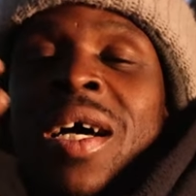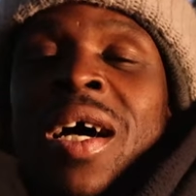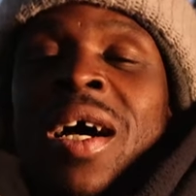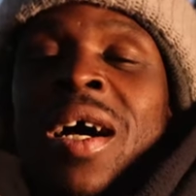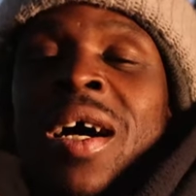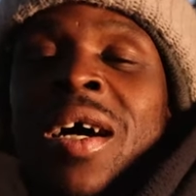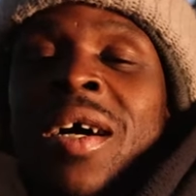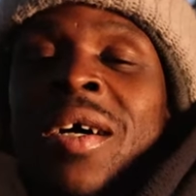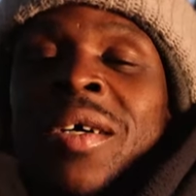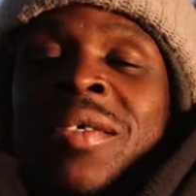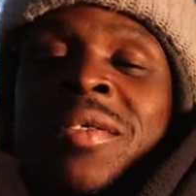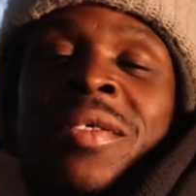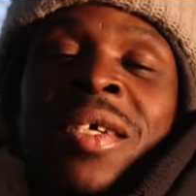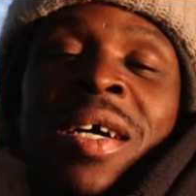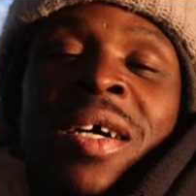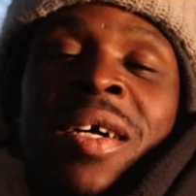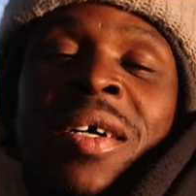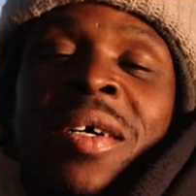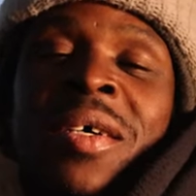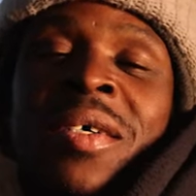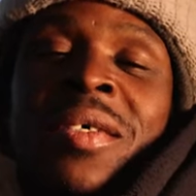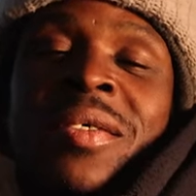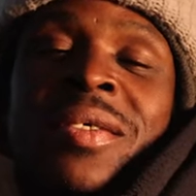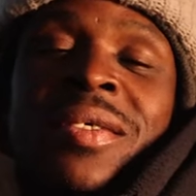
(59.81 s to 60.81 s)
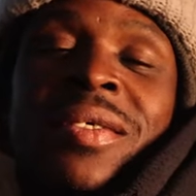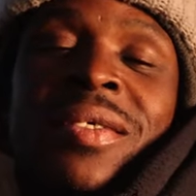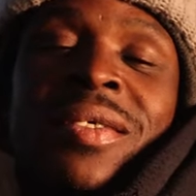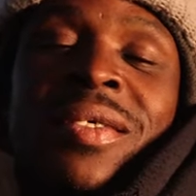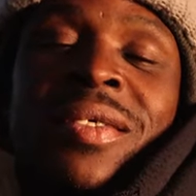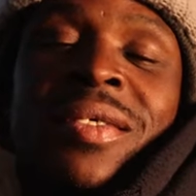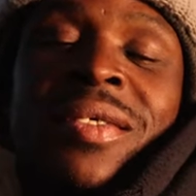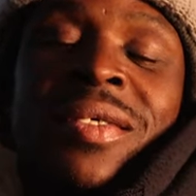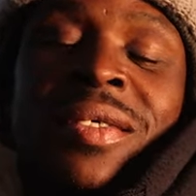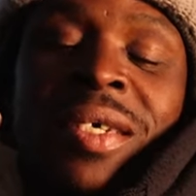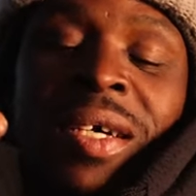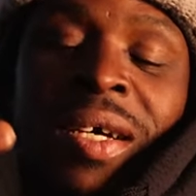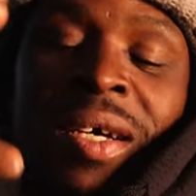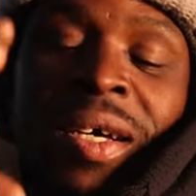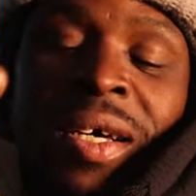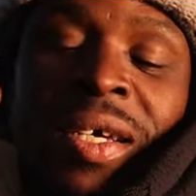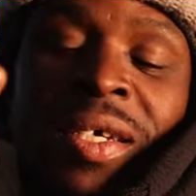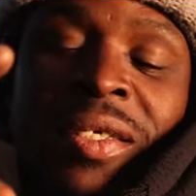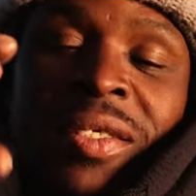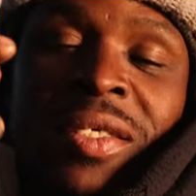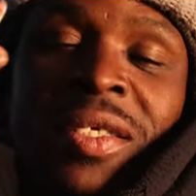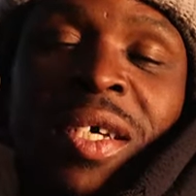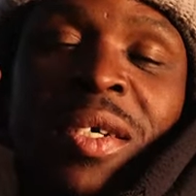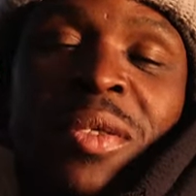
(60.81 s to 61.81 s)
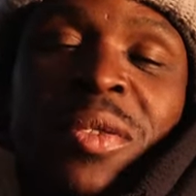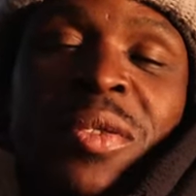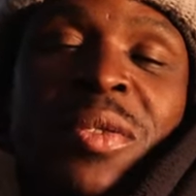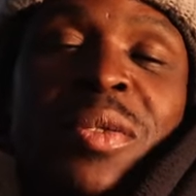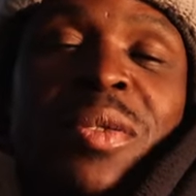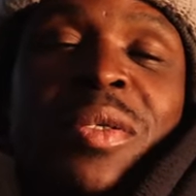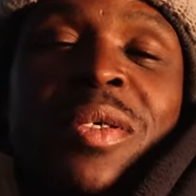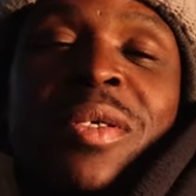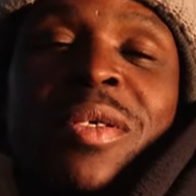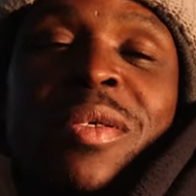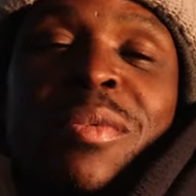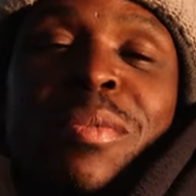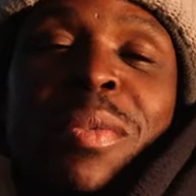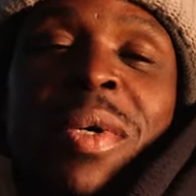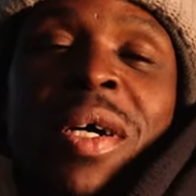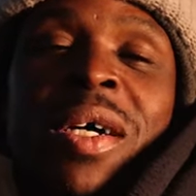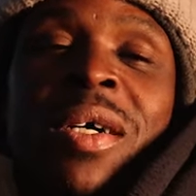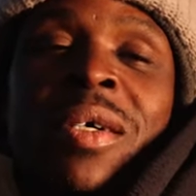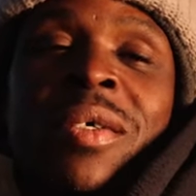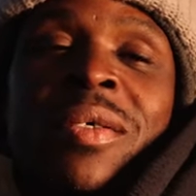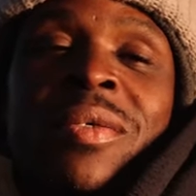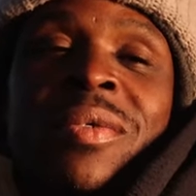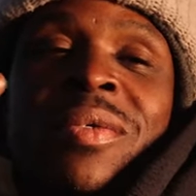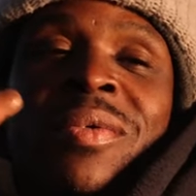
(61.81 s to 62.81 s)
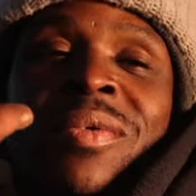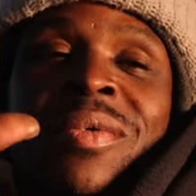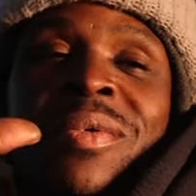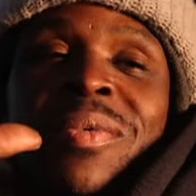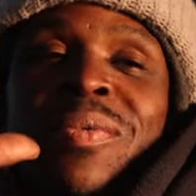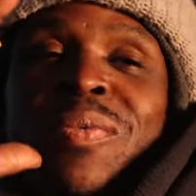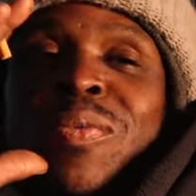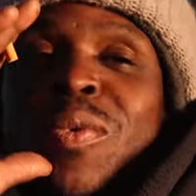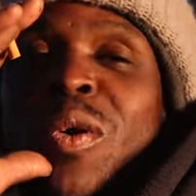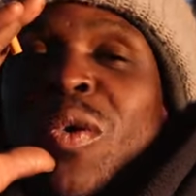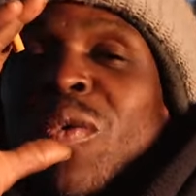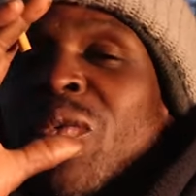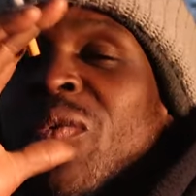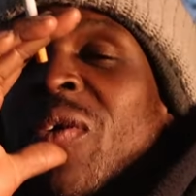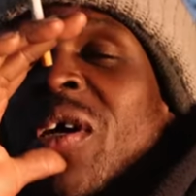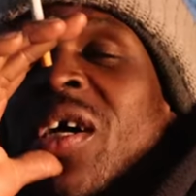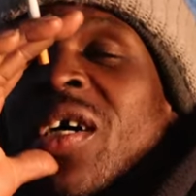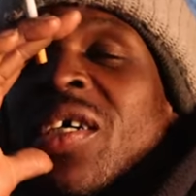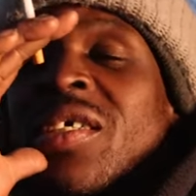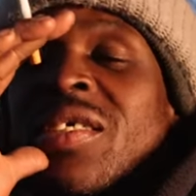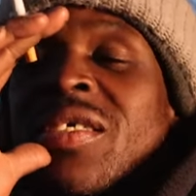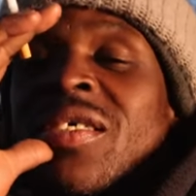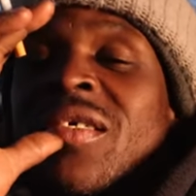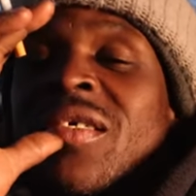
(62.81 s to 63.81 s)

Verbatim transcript: Nah, or, nah, nah. I ain't talked to her in about four five